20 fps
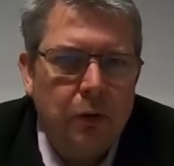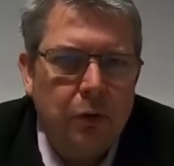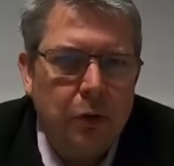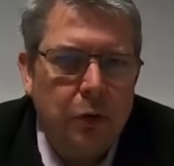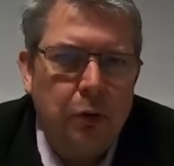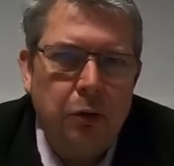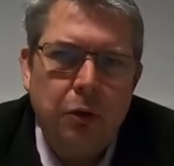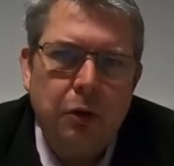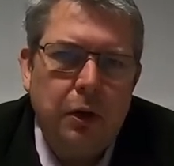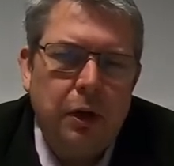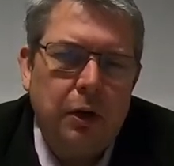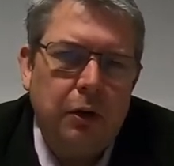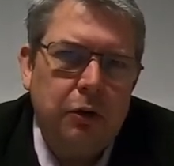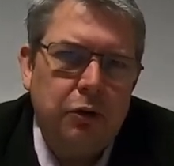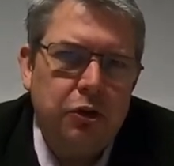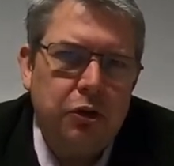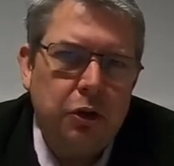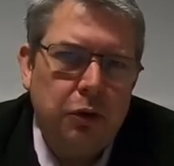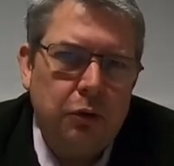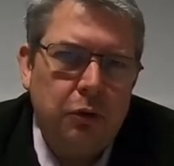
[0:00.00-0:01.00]
Do you then
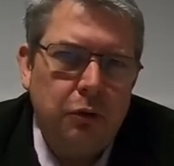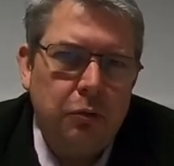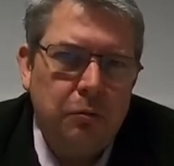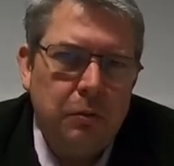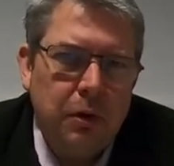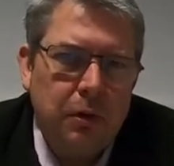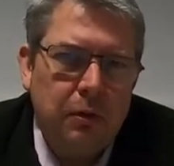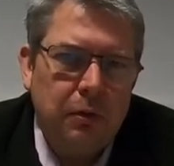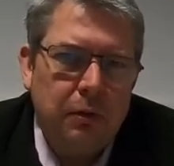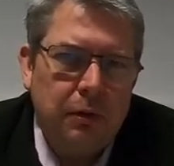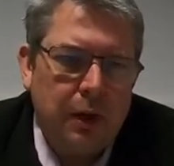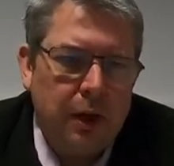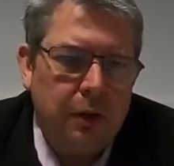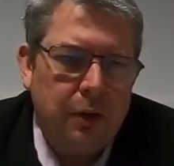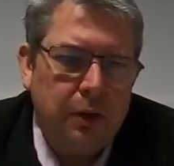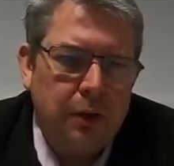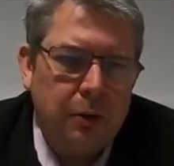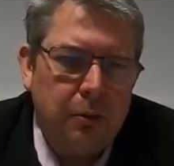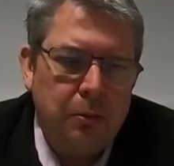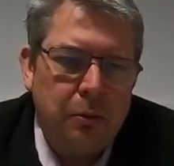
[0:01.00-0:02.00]
assume that
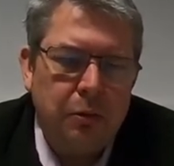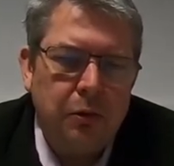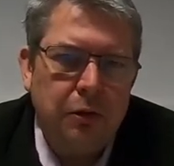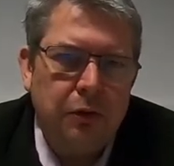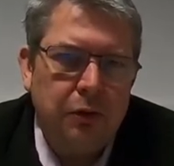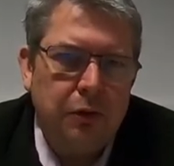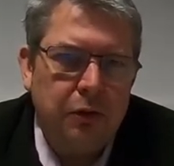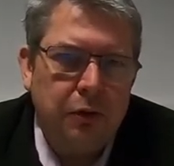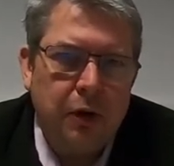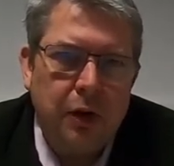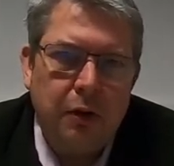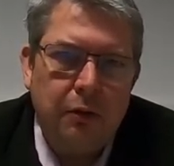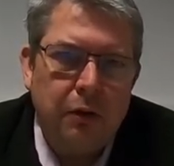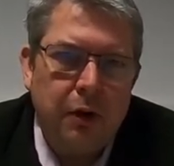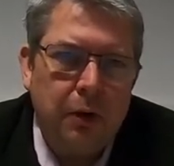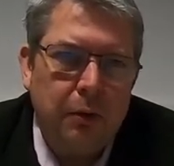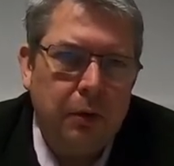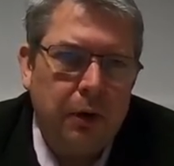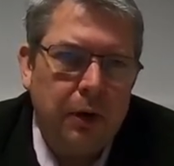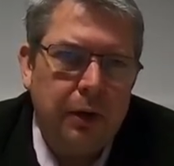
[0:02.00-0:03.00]
the number is a
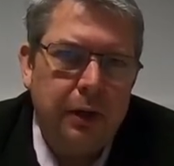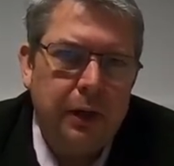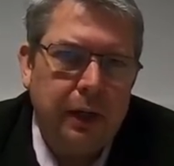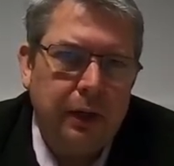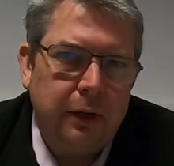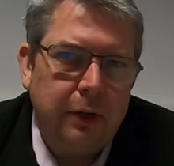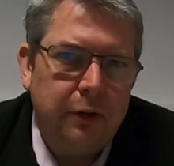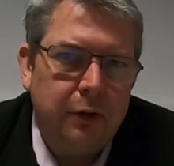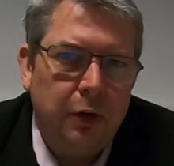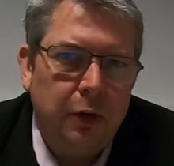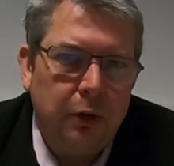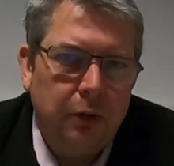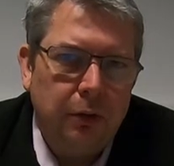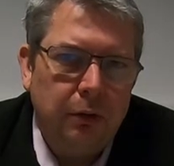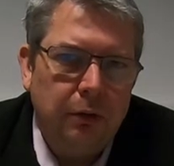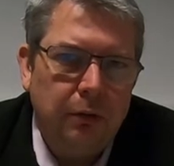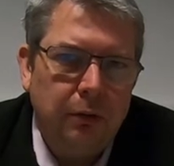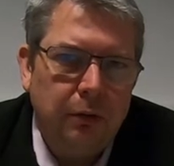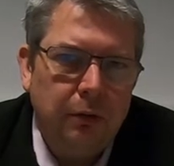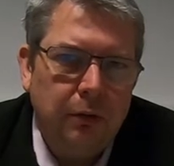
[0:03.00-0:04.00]
zero and add it on?
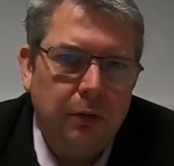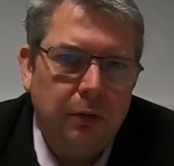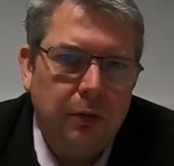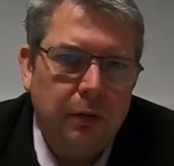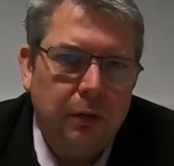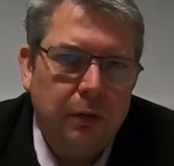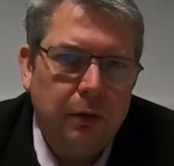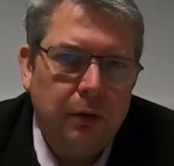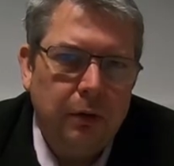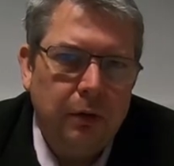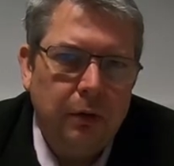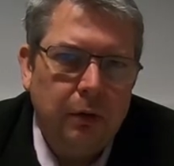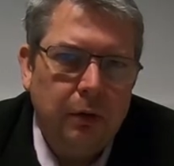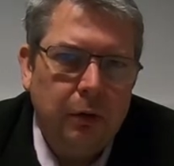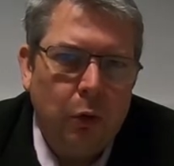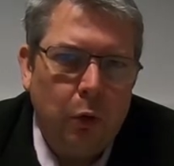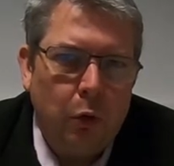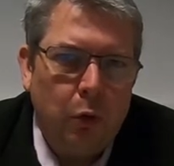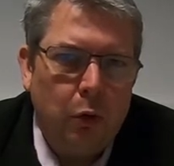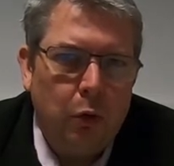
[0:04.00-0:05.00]

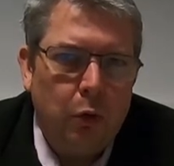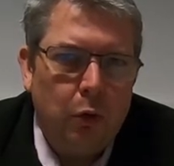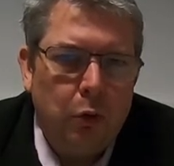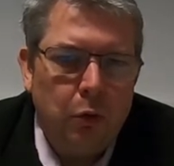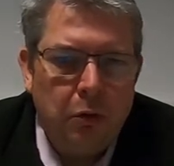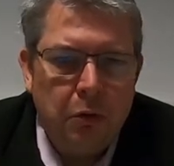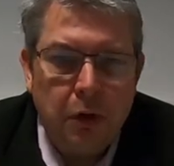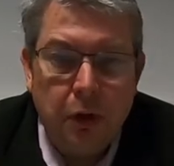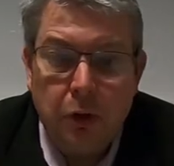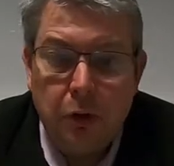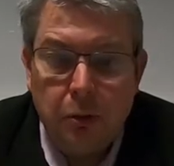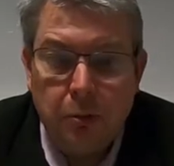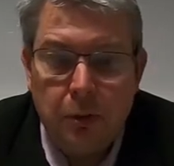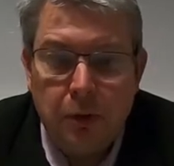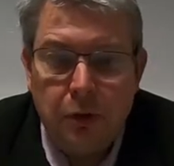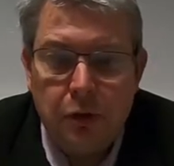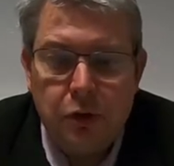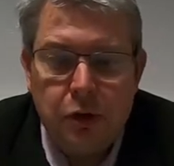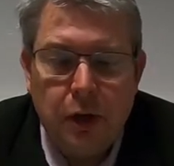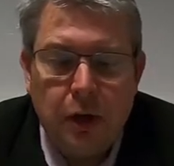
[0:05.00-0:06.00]
Or it could be
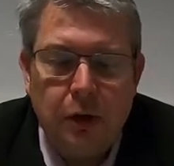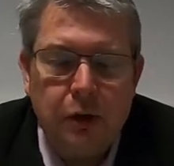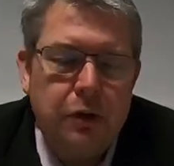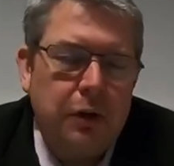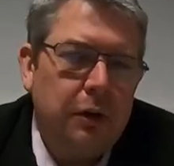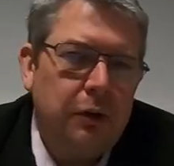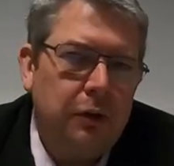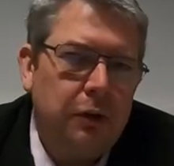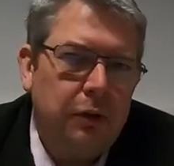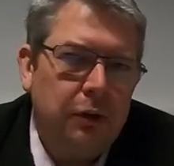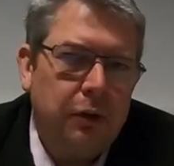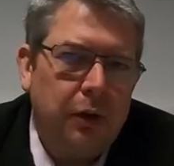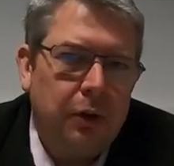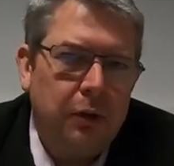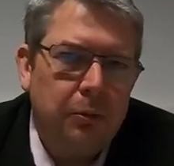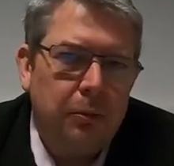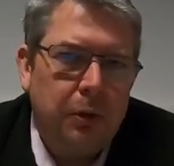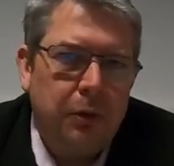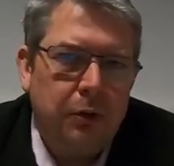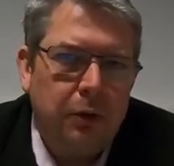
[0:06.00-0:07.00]
the check digits
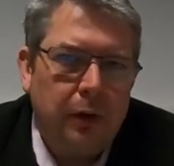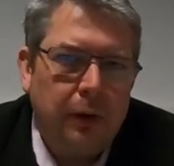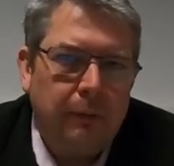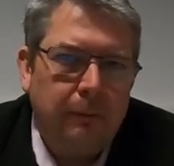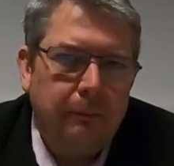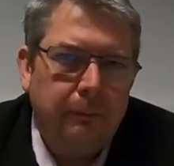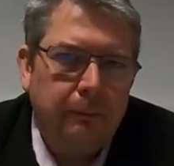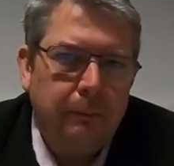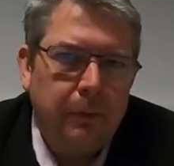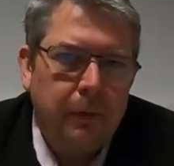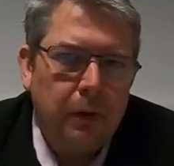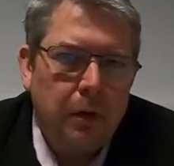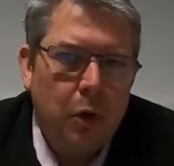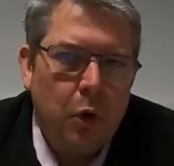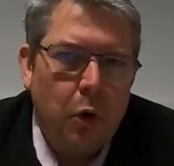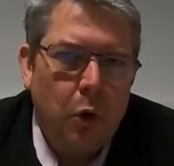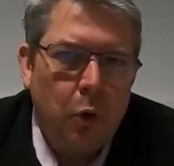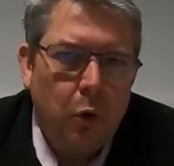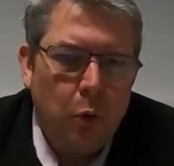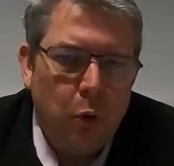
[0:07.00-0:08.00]
that's missing.
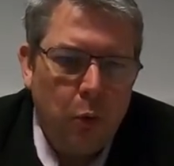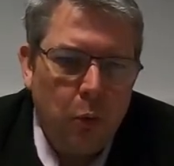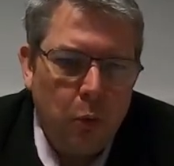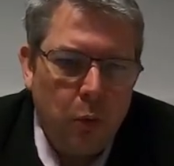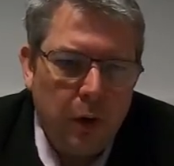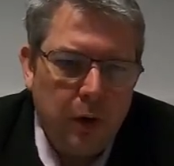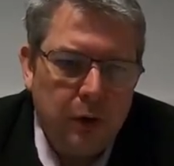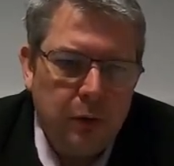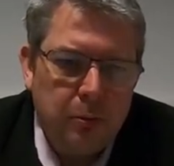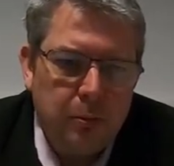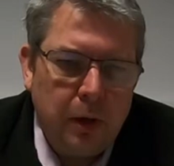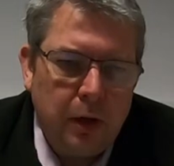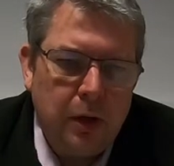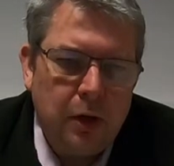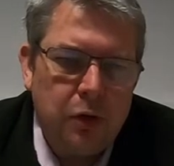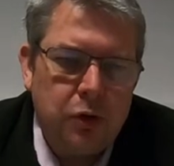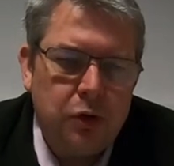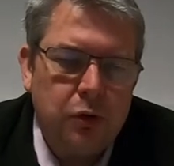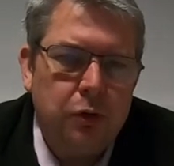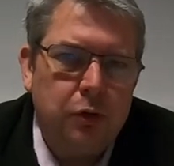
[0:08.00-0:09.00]
Always
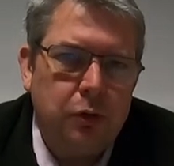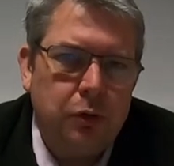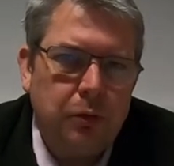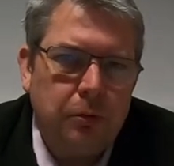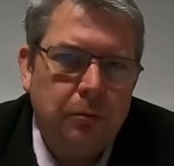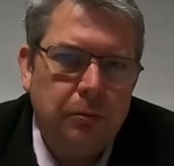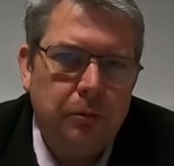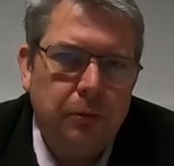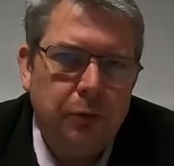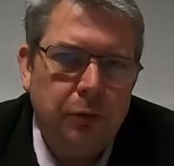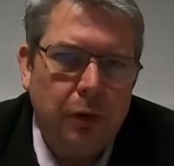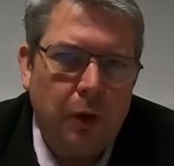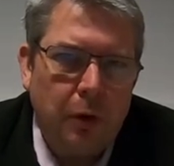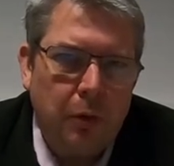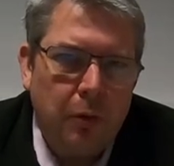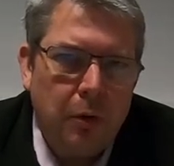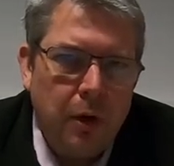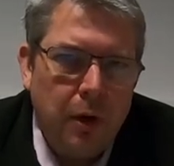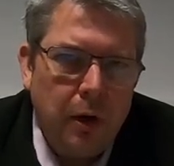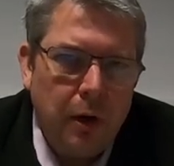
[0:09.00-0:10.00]
make sure.
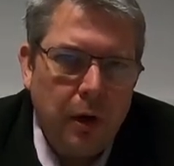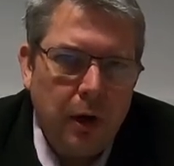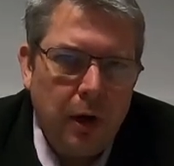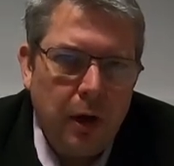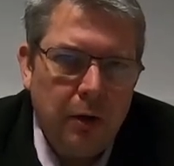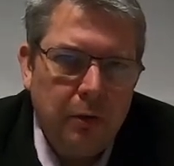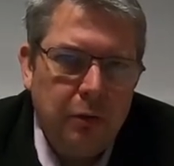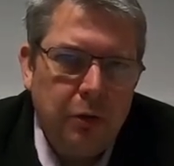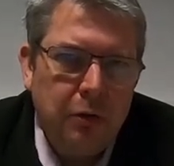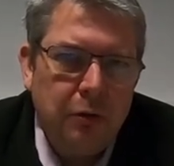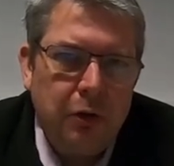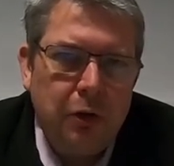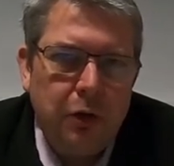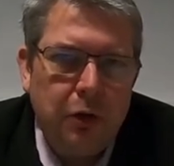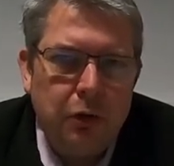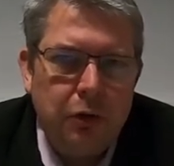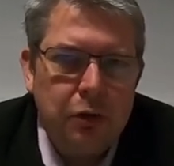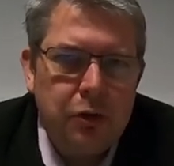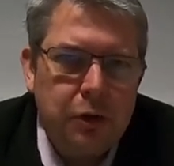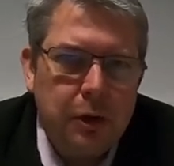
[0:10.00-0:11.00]
So if you've only
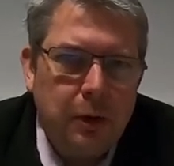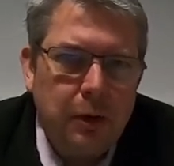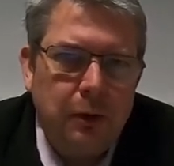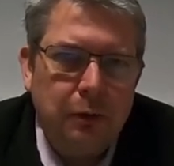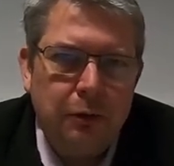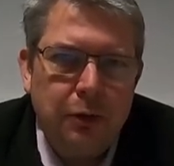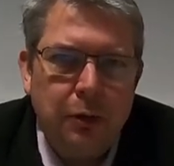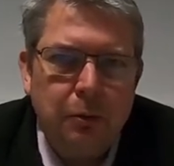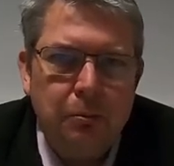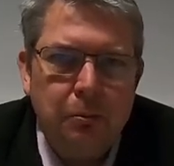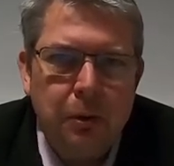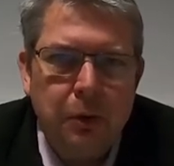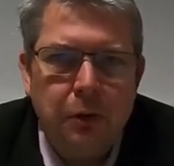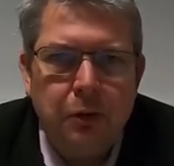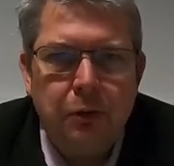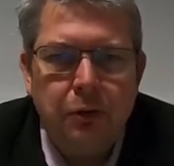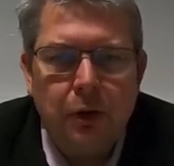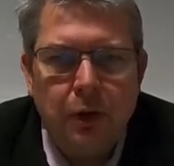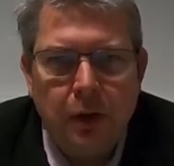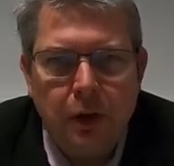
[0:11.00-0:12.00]
got 12
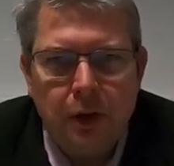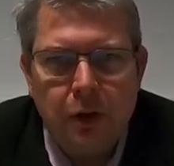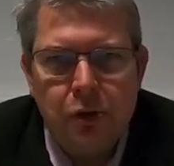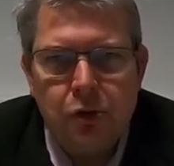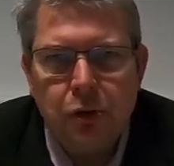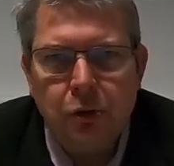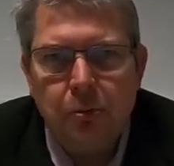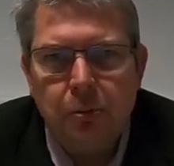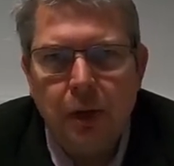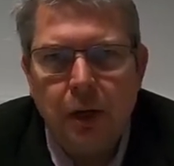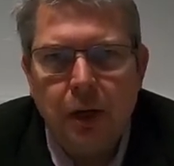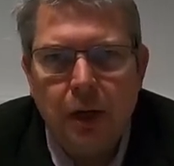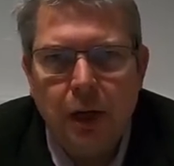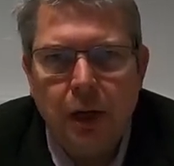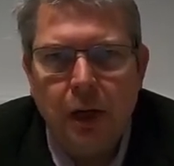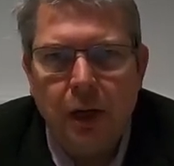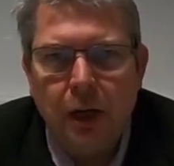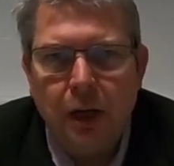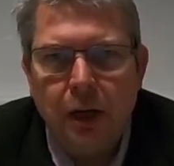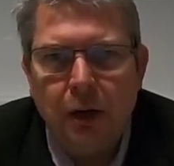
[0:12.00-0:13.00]
numbers and it should be an
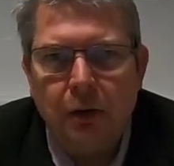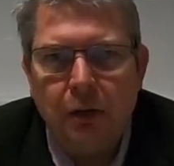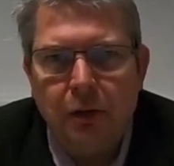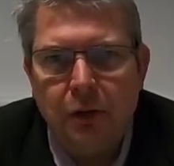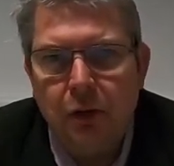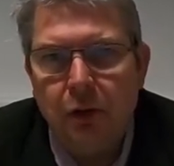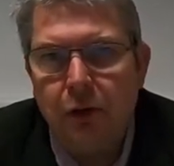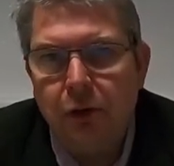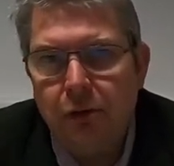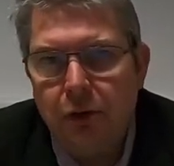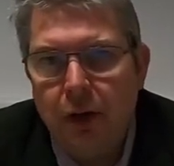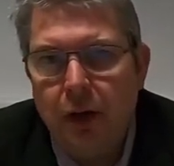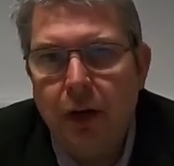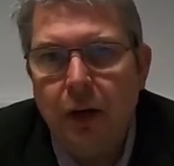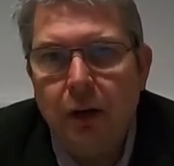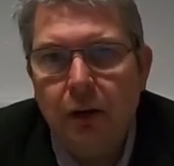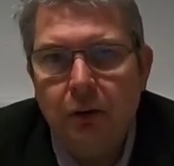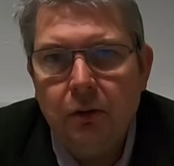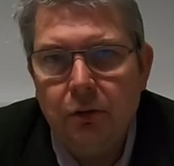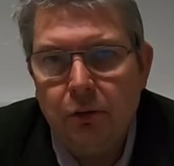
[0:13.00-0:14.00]
EAN
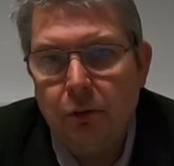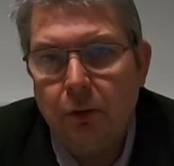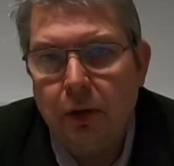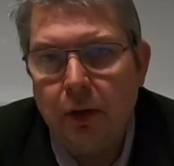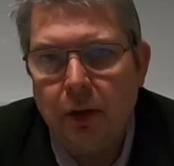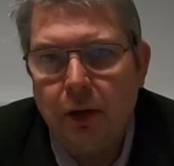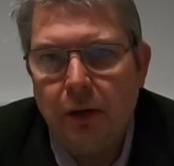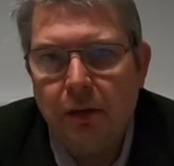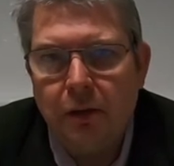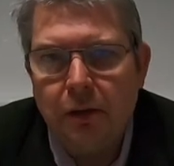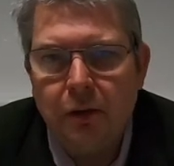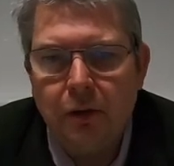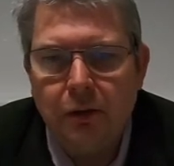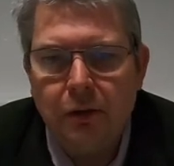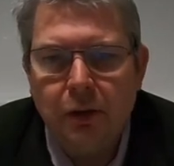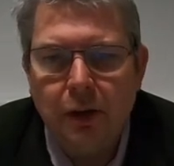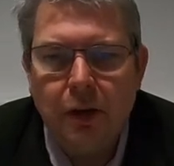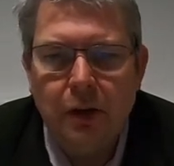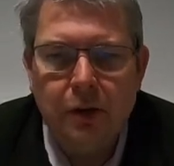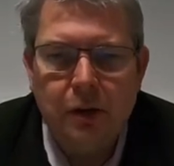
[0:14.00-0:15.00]
13, so i.e.
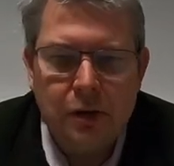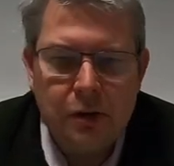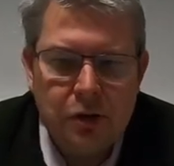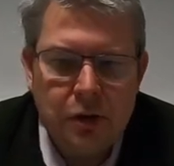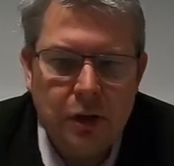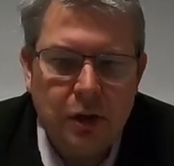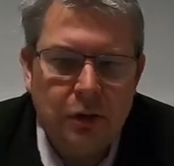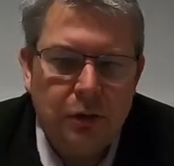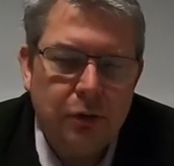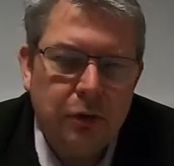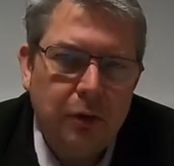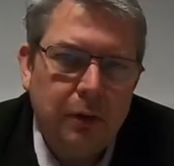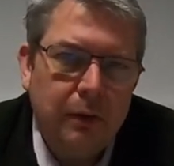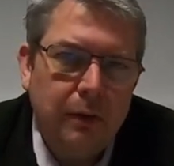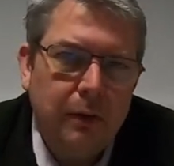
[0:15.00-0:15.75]
13 digits,